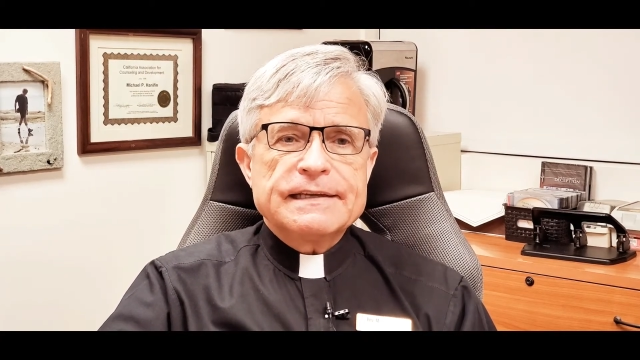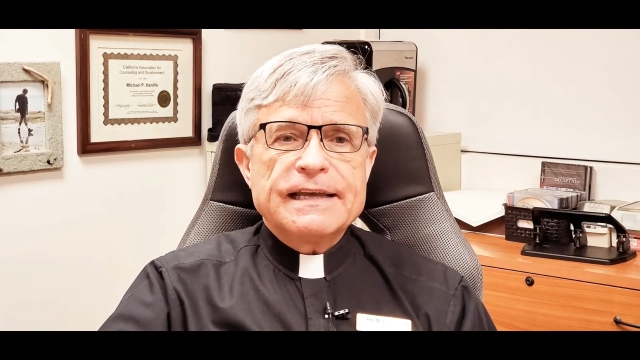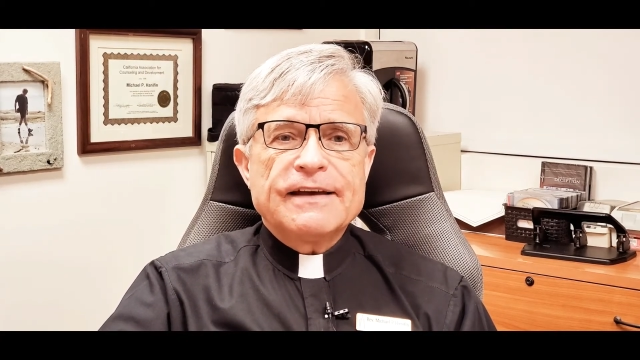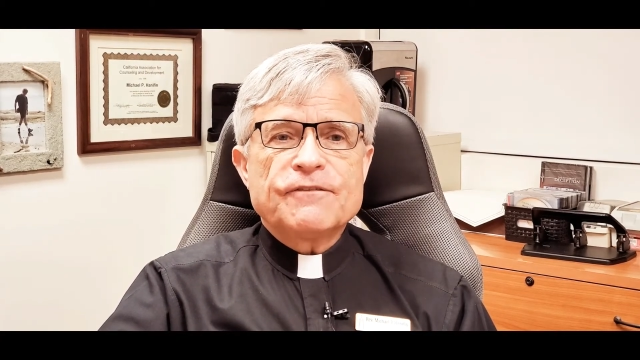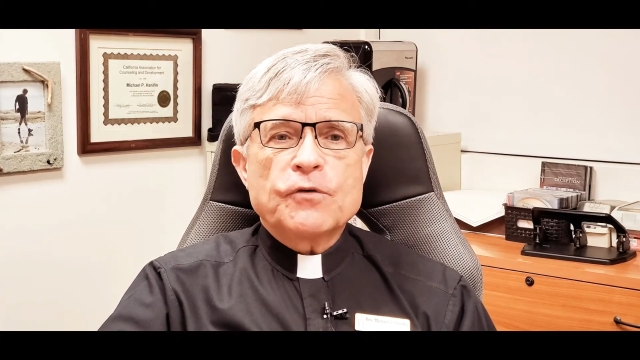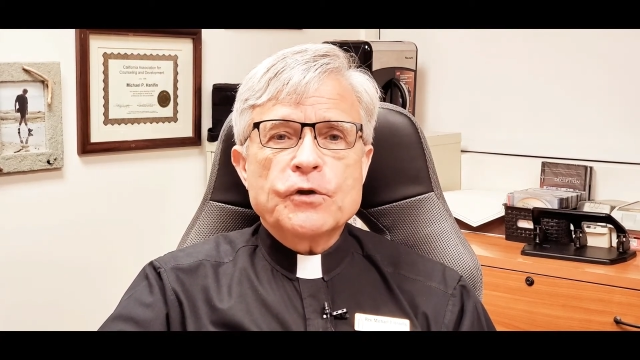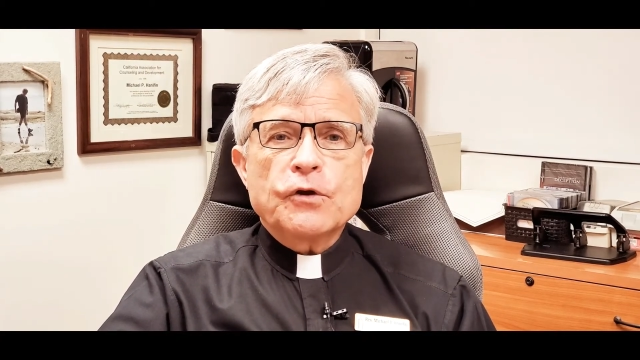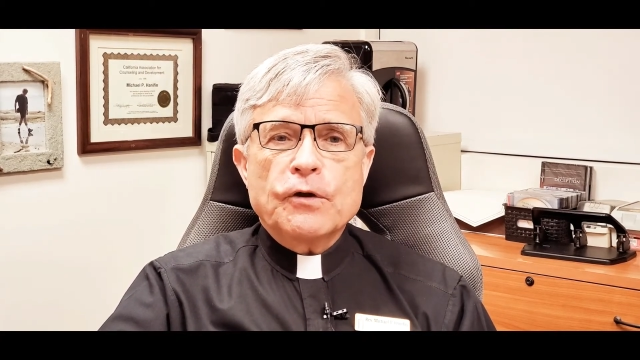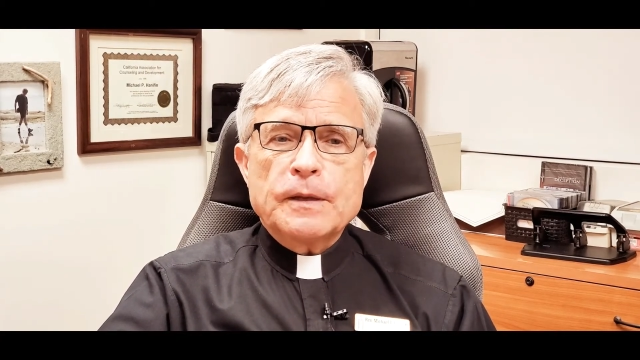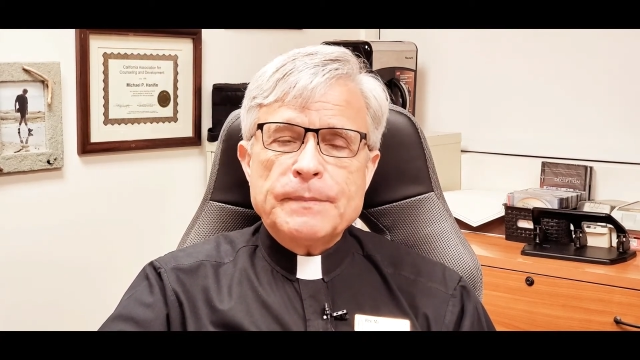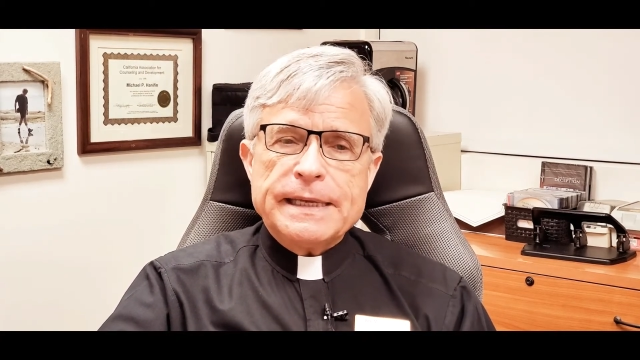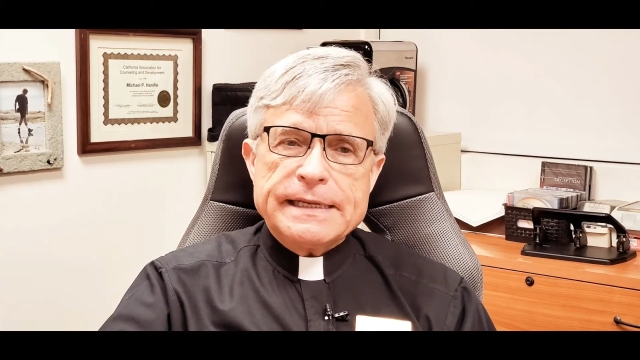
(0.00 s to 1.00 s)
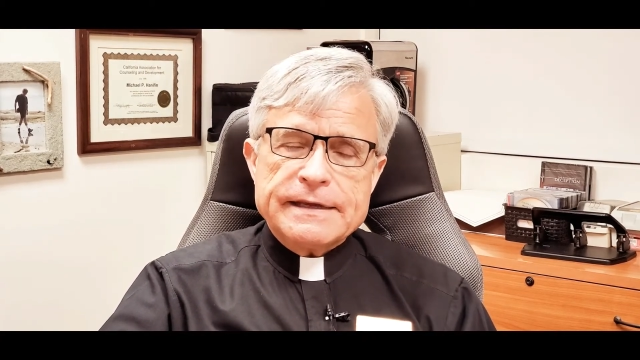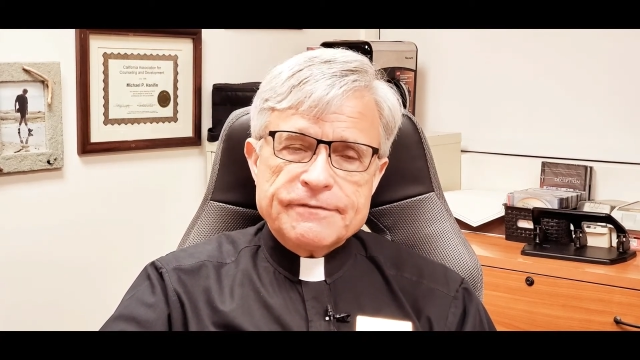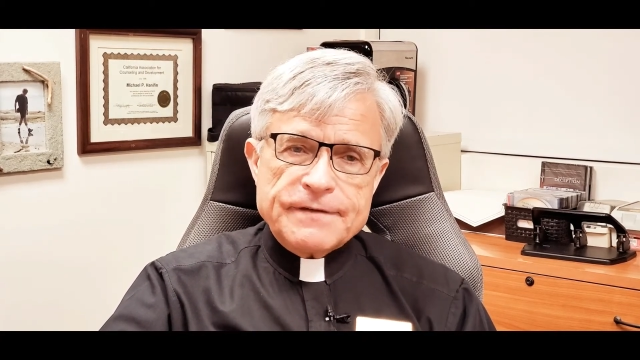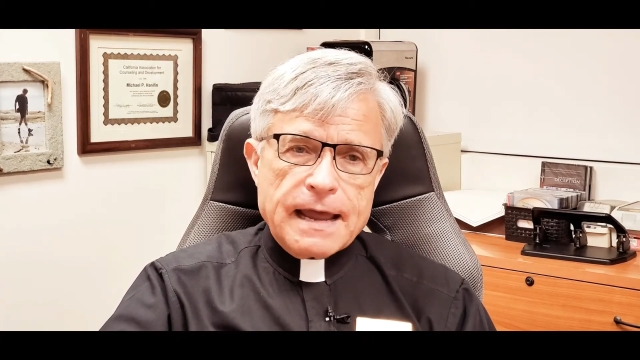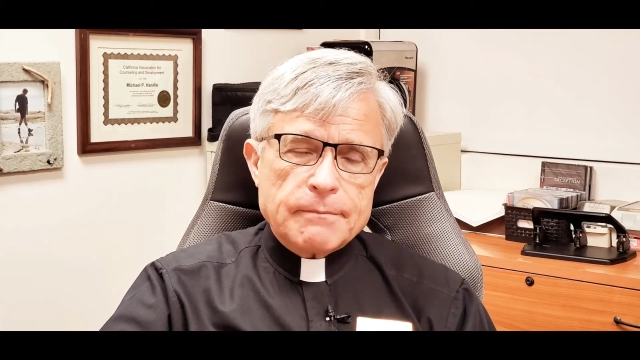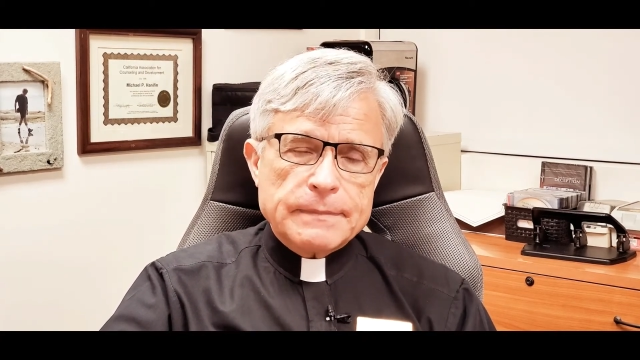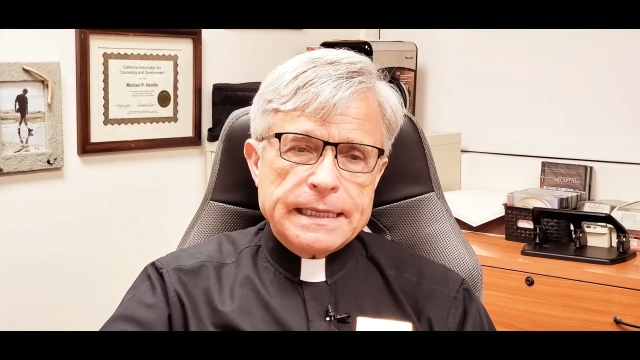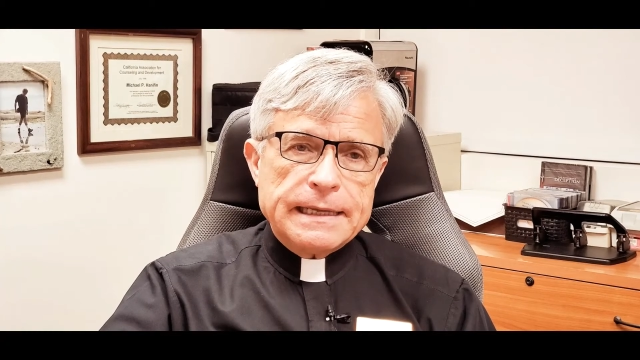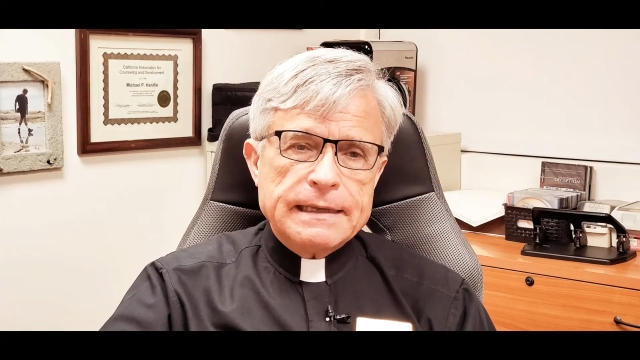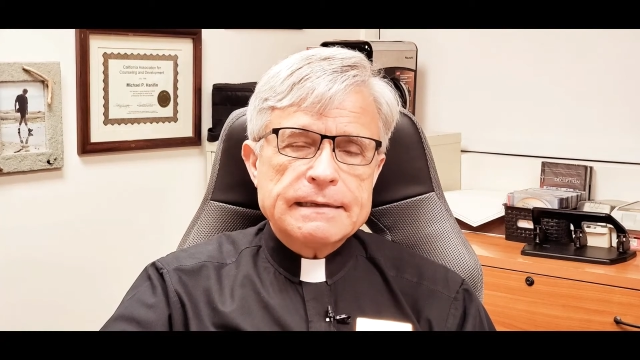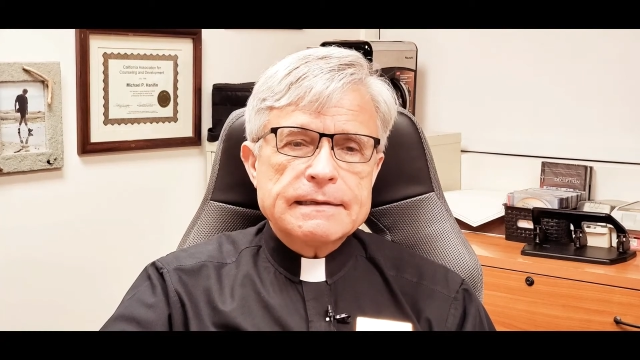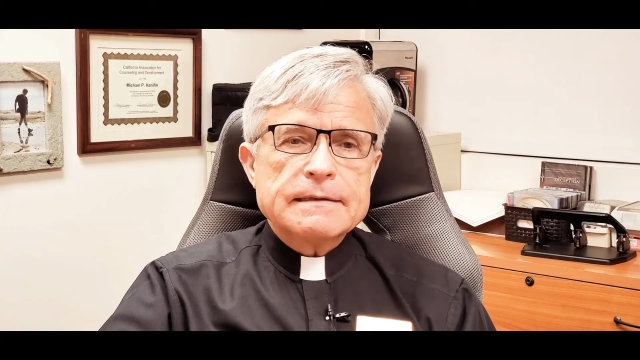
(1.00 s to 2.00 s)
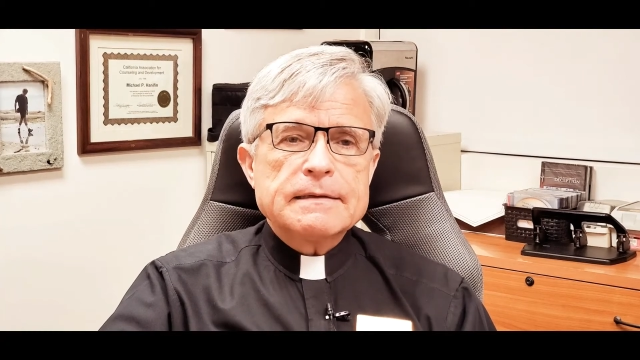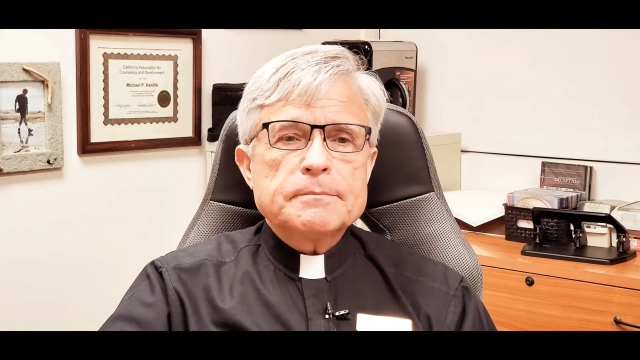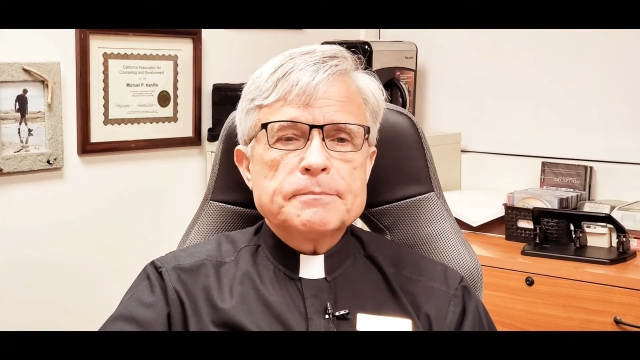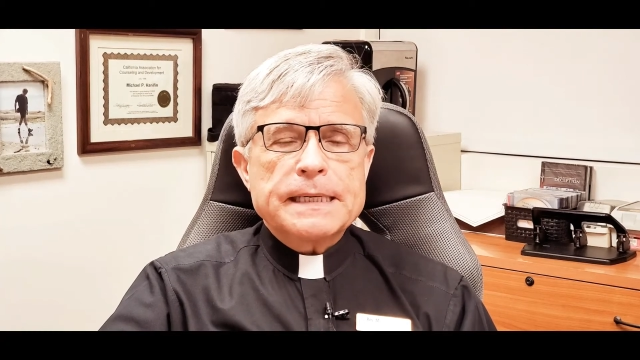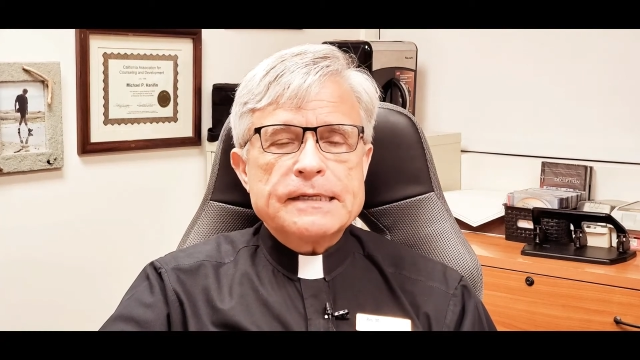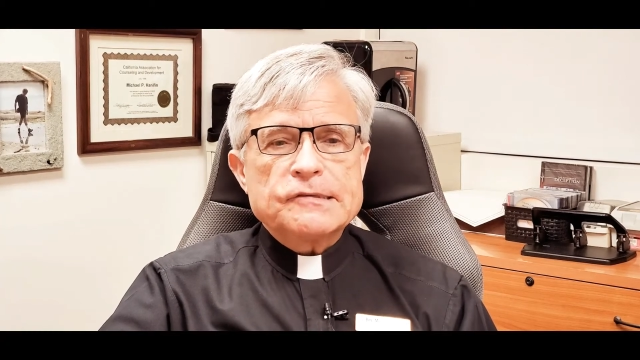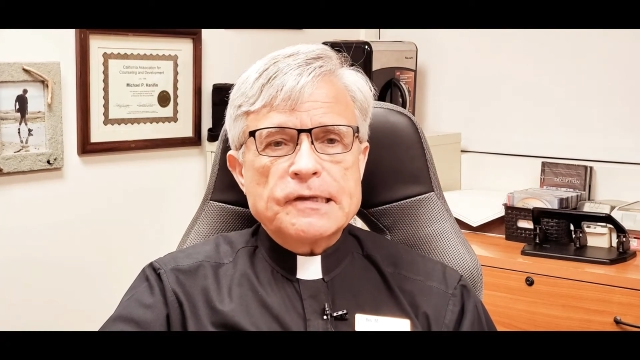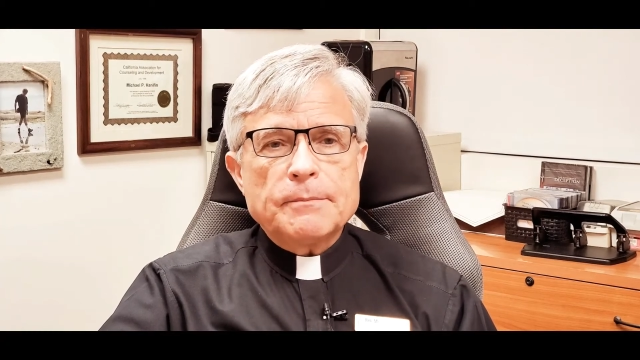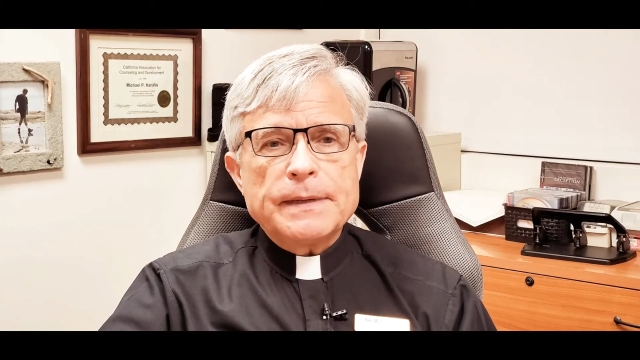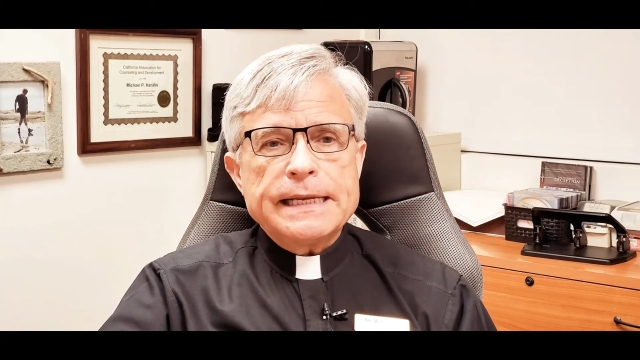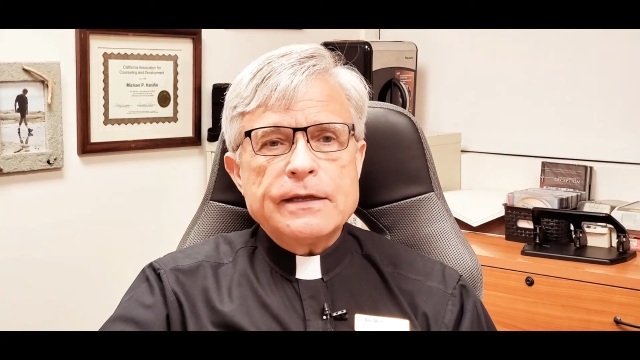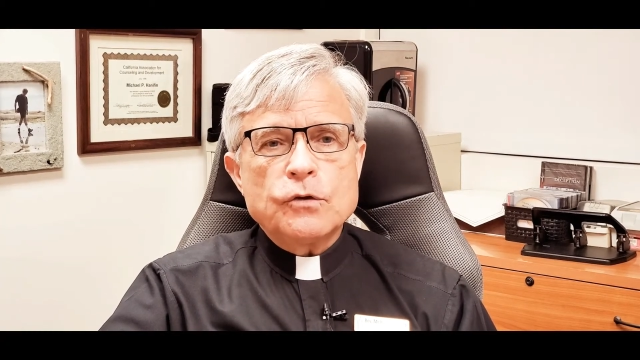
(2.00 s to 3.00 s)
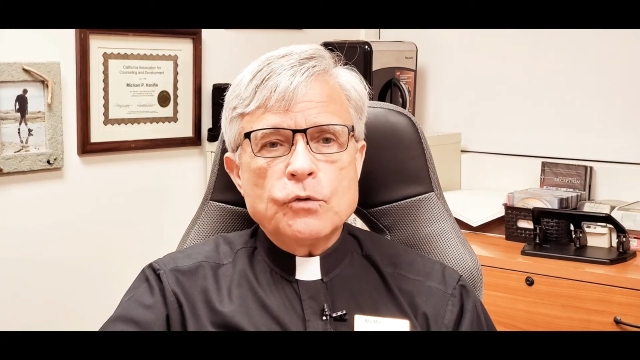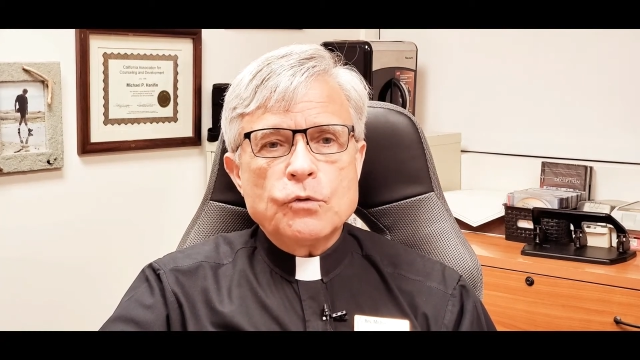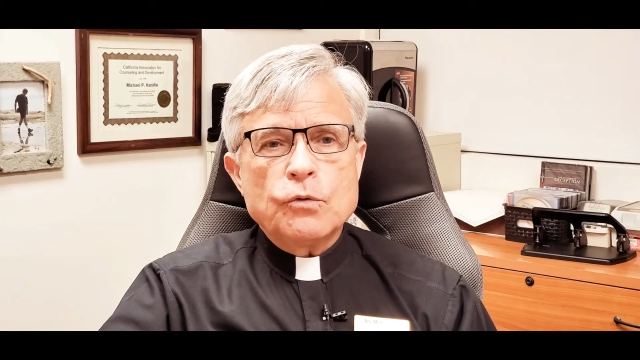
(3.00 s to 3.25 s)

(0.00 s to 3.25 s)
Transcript: for your immediate family, but as somebody who